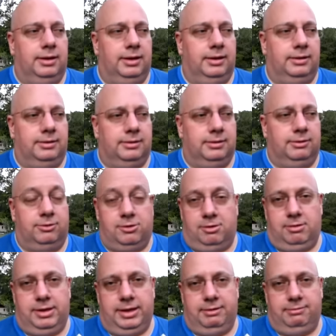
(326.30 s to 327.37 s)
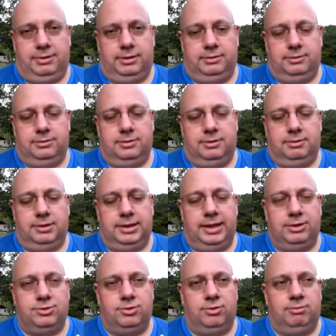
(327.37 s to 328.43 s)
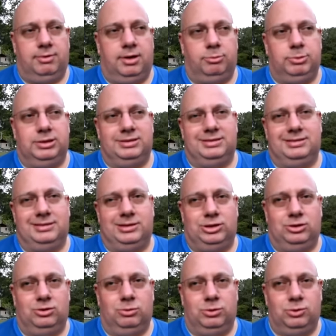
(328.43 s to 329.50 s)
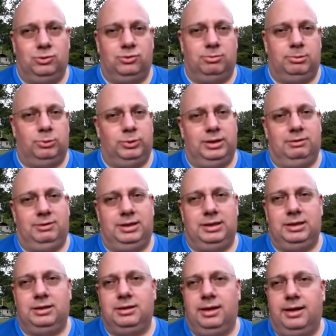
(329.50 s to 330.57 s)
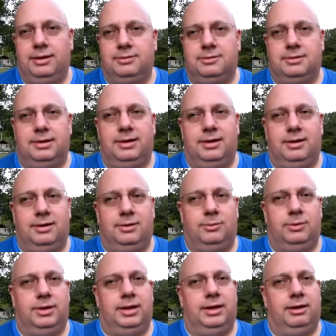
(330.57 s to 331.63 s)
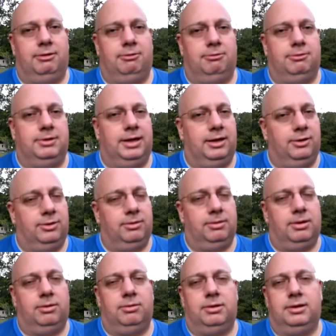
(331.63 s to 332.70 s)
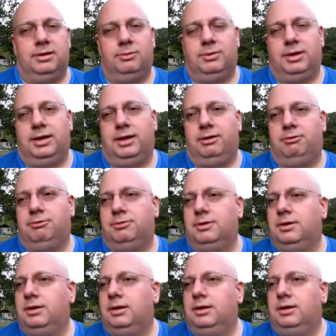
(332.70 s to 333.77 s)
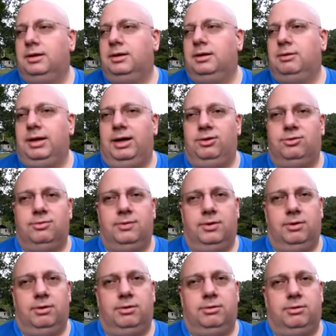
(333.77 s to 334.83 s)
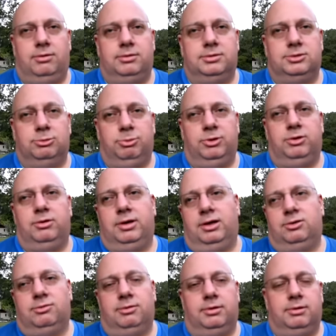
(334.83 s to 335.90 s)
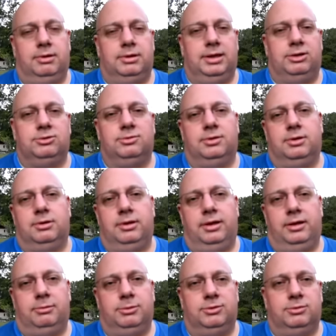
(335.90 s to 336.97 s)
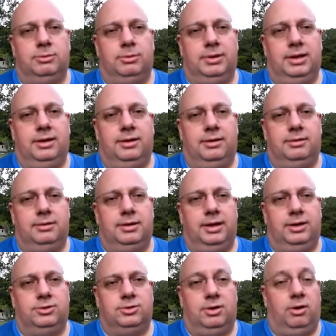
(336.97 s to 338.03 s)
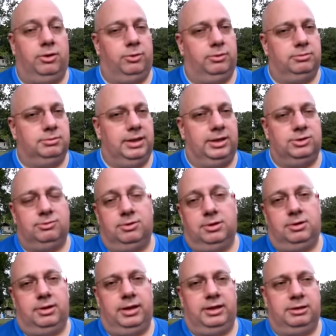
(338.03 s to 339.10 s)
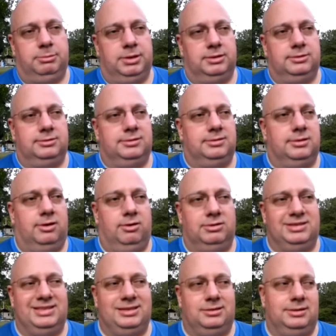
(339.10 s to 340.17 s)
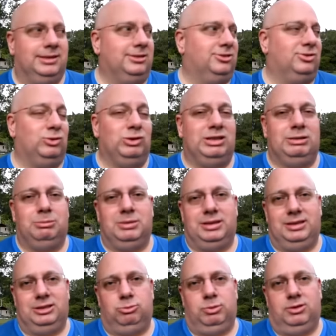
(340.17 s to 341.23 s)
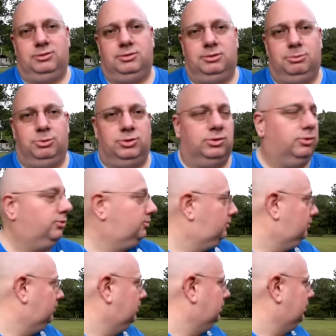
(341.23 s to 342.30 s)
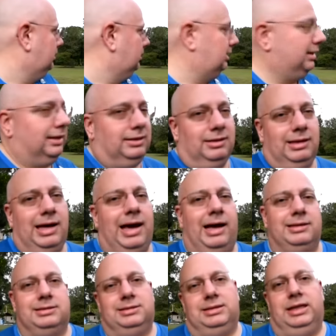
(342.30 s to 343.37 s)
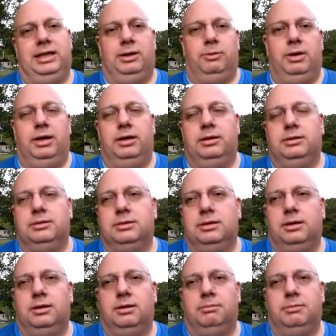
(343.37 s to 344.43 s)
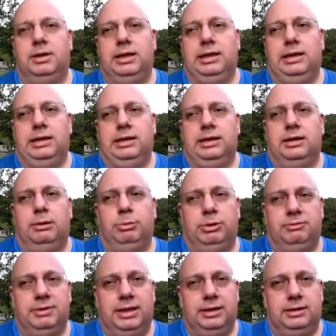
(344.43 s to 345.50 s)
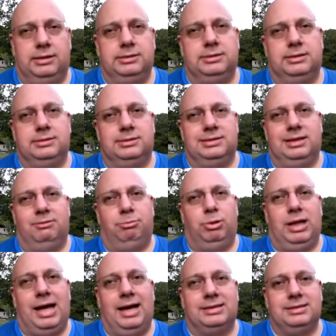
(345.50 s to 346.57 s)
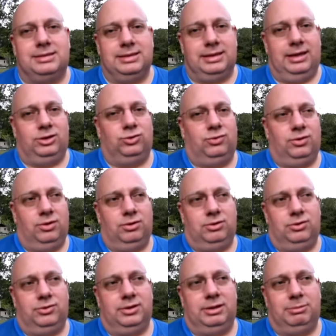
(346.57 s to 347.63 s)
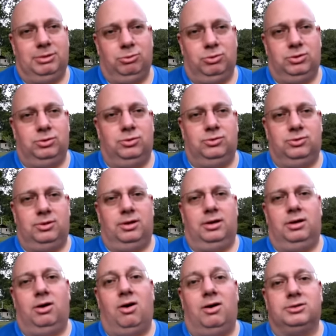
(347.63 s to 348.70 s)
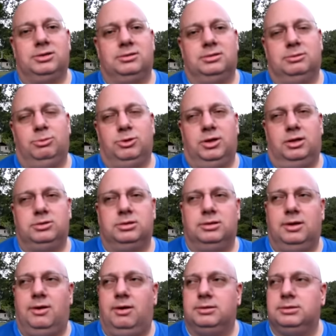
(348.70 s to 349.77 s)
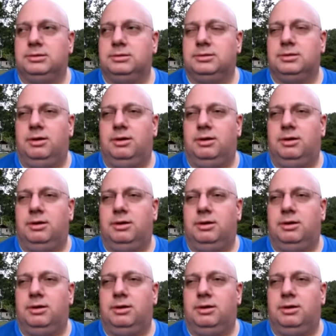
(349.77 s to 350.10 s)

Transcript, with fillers: And uh, they're all heavy, so the nature of optics is irreducible. We have ED glass now, we have nano coating, we have aspherical, superior aspherical elements, what we had, although aspherical elements are still extremely expensive to produce, in glass anyway. Um, a couple of Nikon's lenses have plastic asphericals in them to reduce uh, cost, production costs.